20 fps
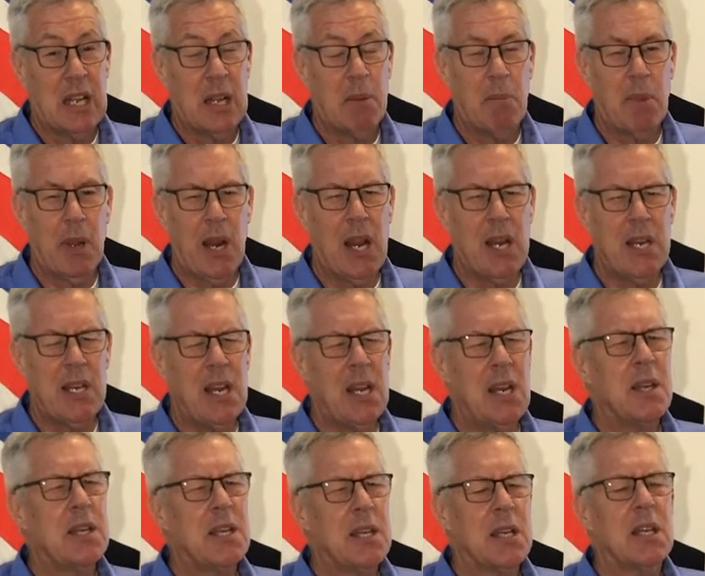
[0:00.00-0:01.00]
But I
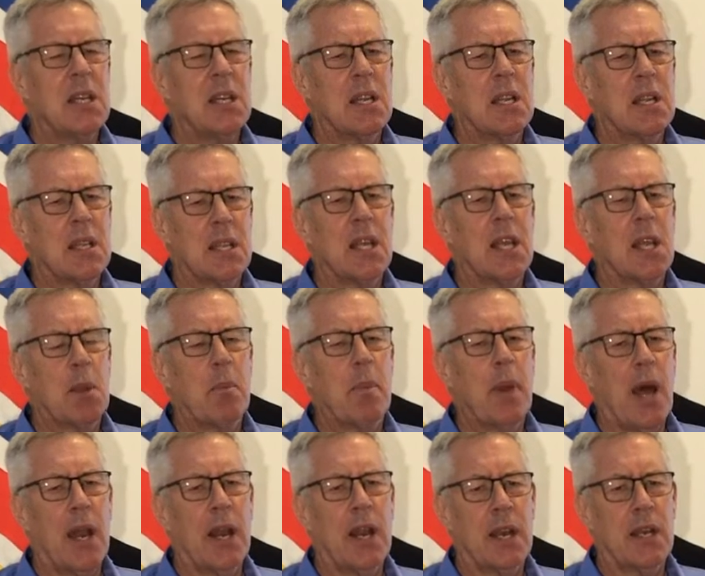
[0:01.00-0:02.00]
did think
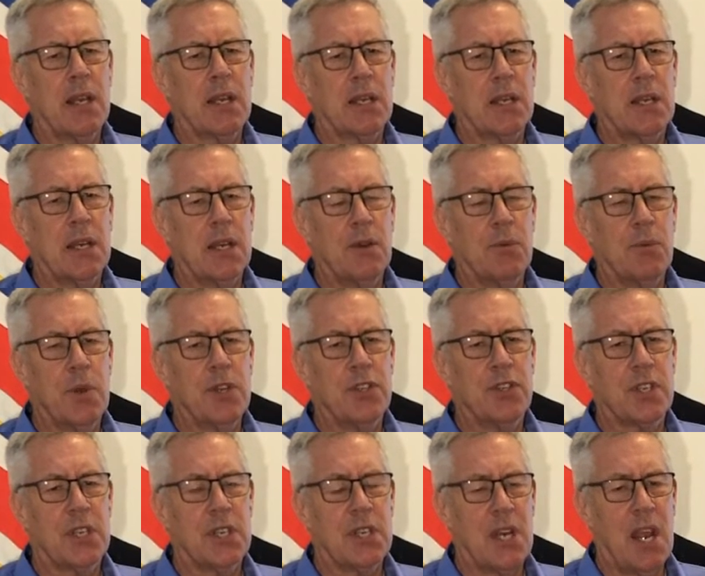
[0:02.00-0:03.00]
about it in
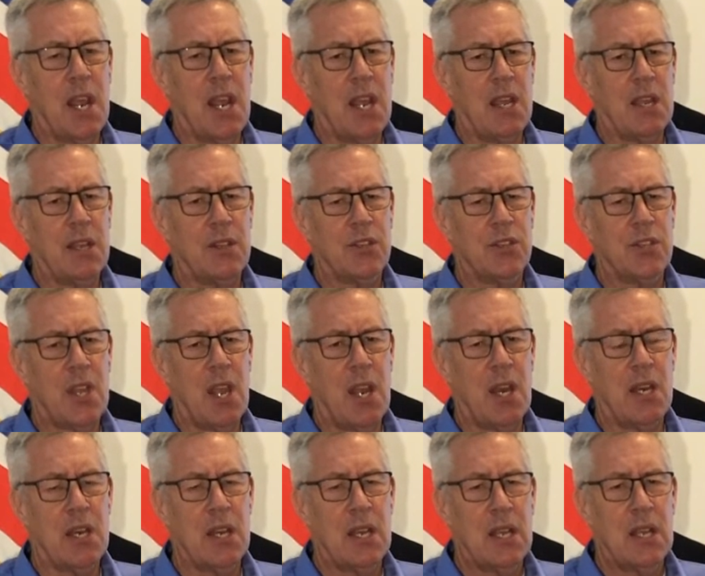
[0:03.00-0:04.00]
recent days,
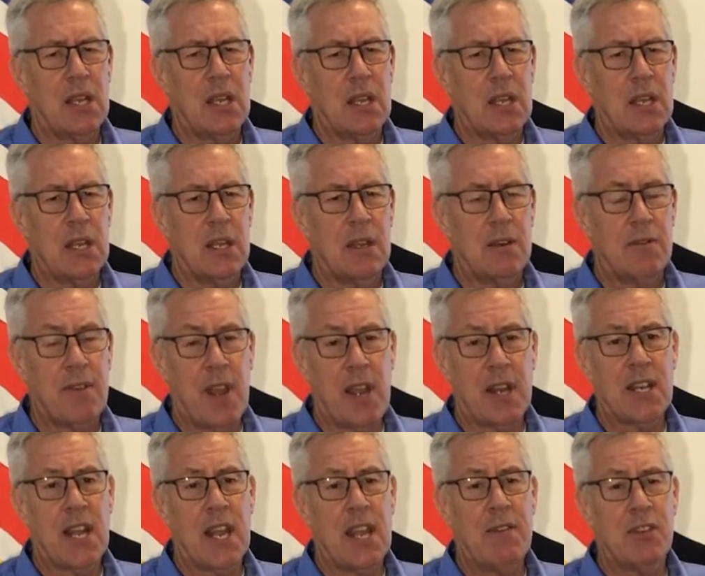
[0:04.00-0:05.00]
and in
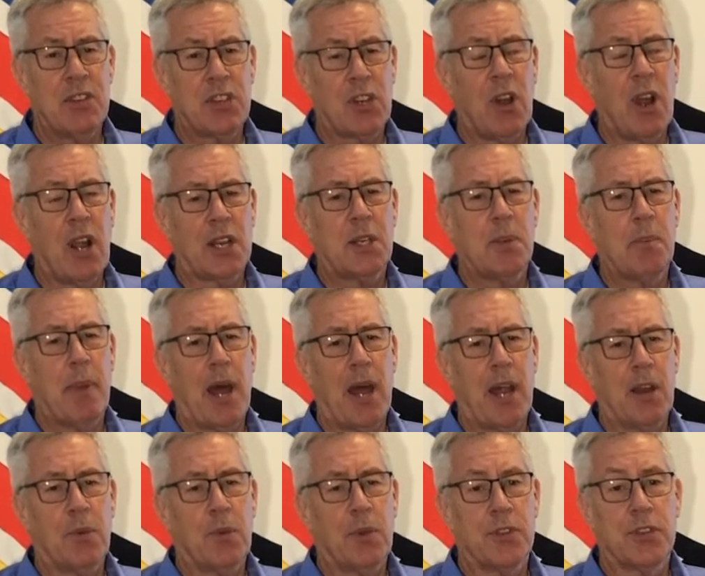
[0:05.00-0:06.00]
fact, I even talked
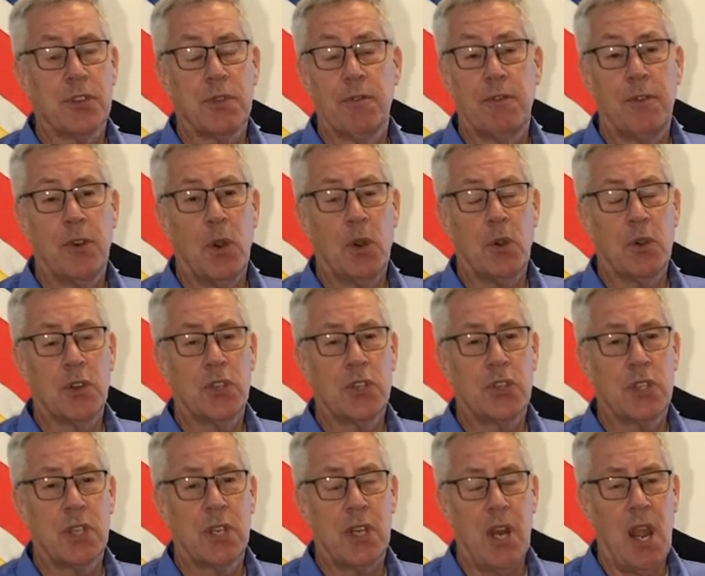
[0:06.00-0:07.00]
about it with some
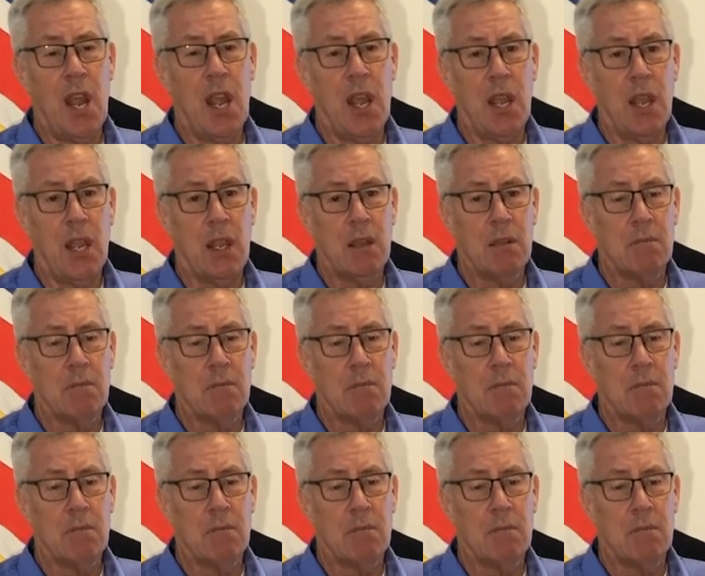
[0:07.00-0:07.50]
folks today,